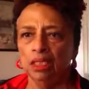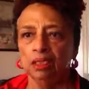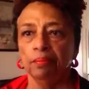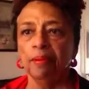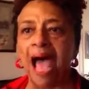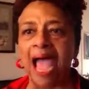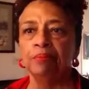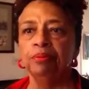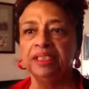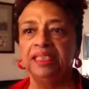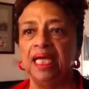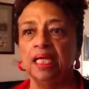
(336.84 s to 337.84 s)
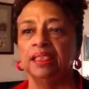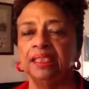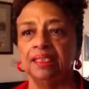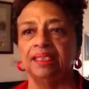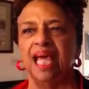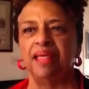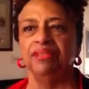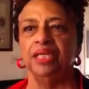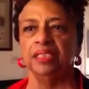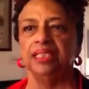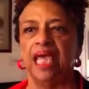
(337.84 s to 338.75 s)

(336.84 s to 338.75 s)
The Bible tells us, I think it's